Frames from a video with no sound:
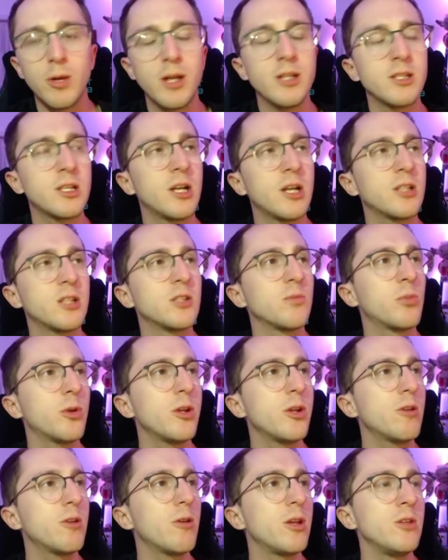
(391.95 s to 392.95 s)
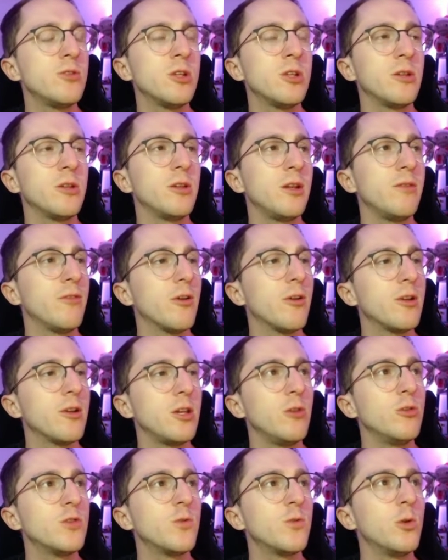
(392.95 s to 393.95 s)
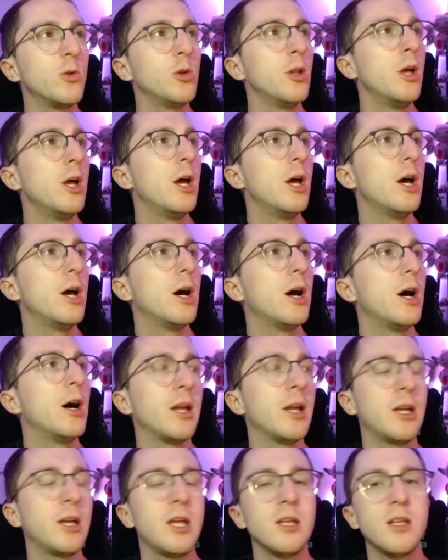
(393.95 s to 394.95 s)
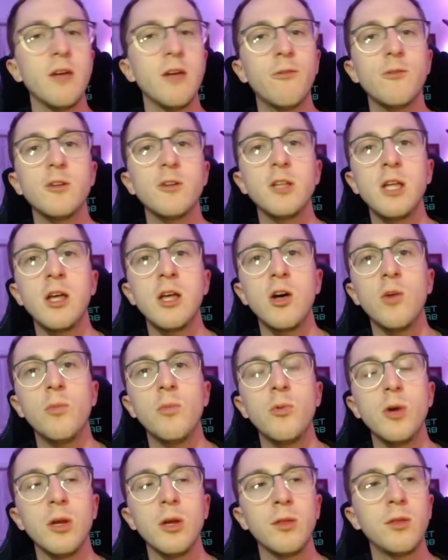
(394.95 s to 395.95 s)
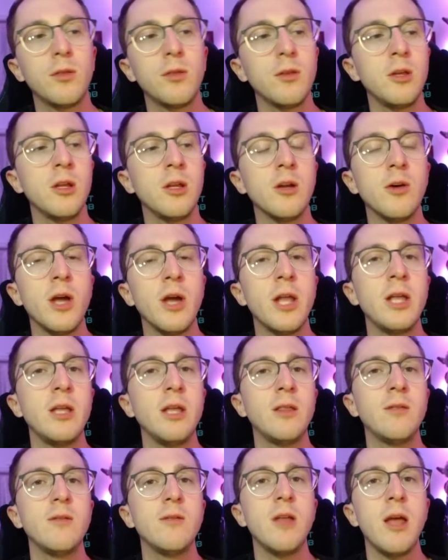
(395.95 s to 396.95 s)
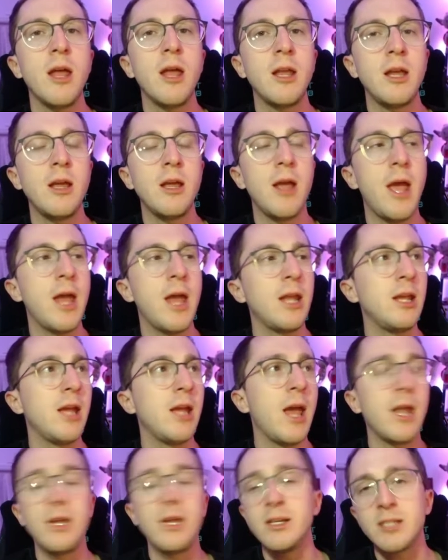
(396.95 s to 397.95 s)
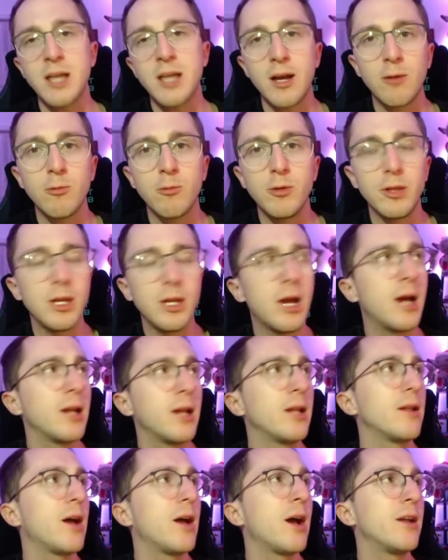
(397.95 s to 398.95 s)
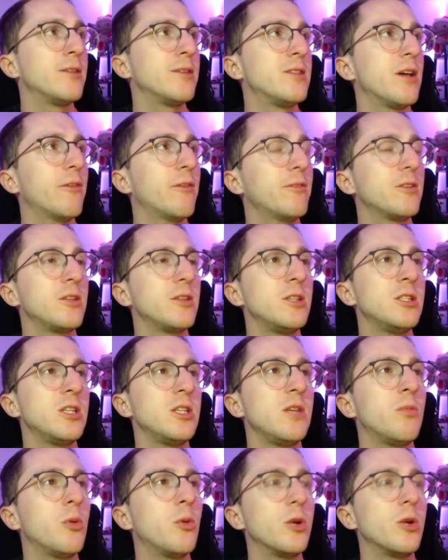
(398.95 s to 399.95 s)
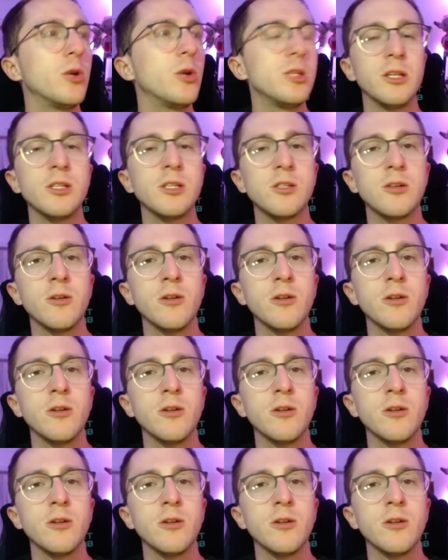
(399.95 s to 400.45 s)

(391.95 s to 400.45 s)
It's got some pretty great utility, very useful, and can definitely help with any attack, really. I definitely see Poison Lizard